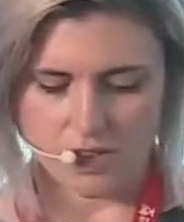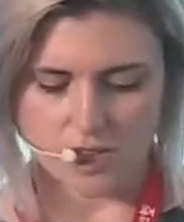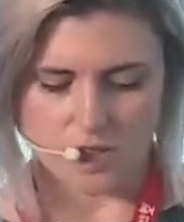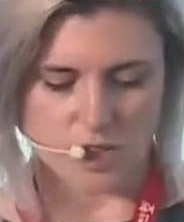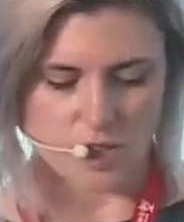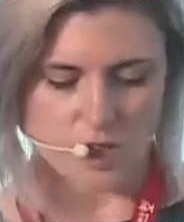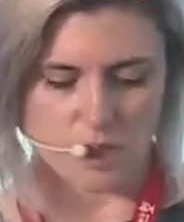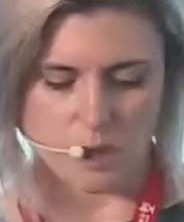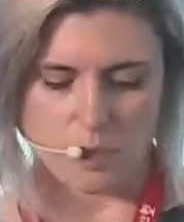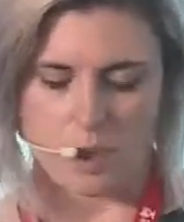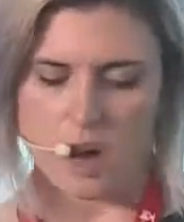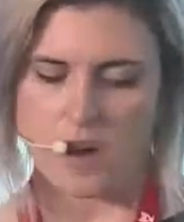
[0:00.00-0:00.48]
This
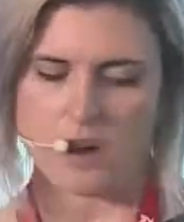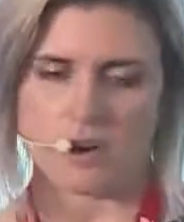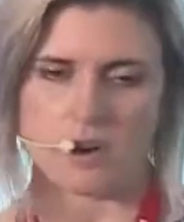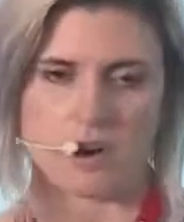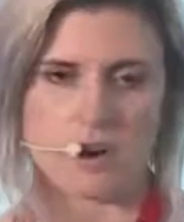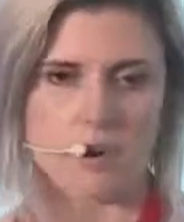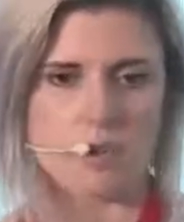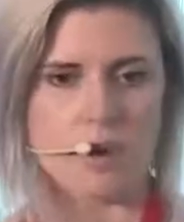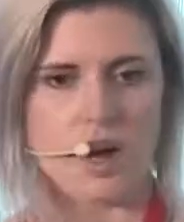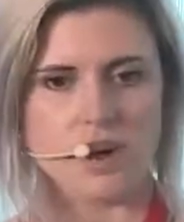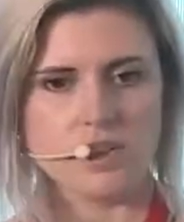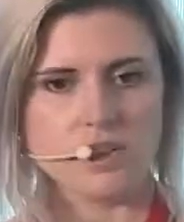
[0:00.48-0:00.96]
is
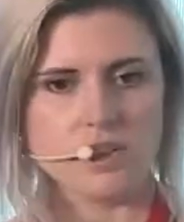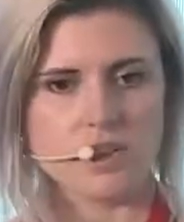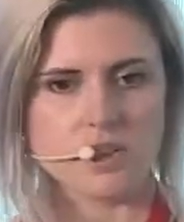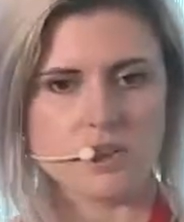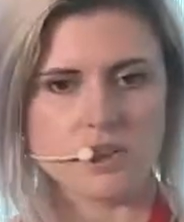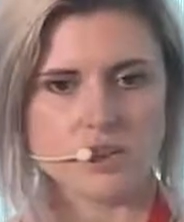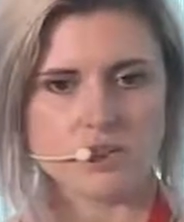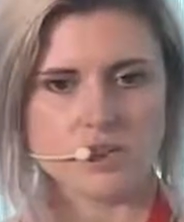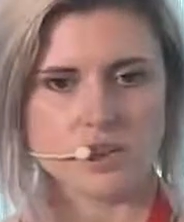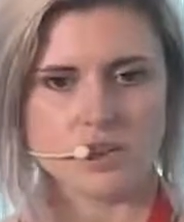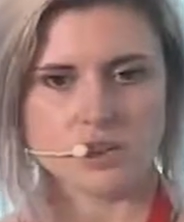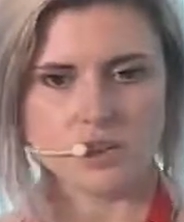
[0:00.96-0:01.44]
about a balance
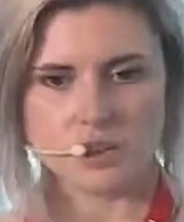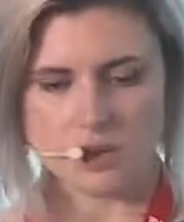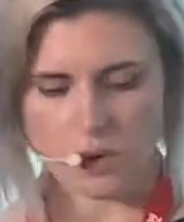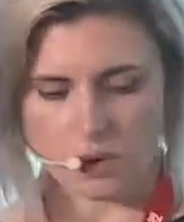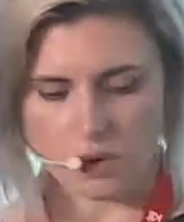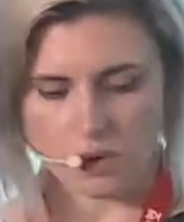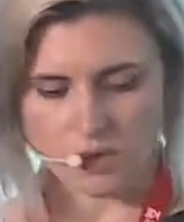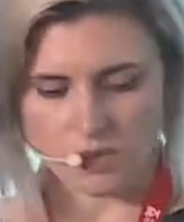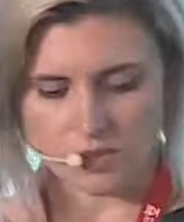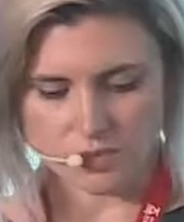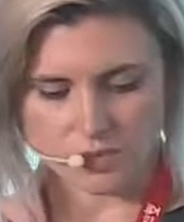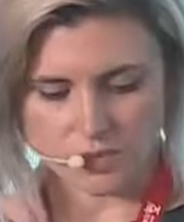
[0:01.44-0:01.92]
of
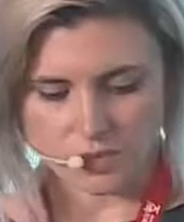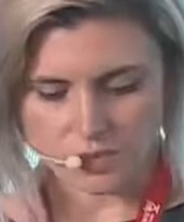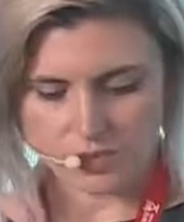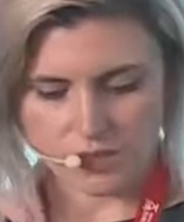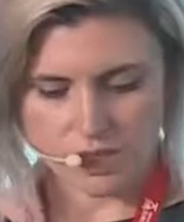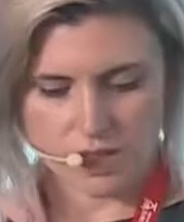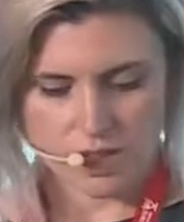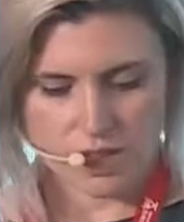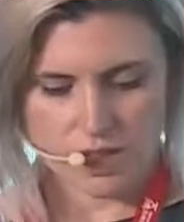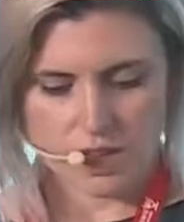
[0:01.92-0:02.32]
control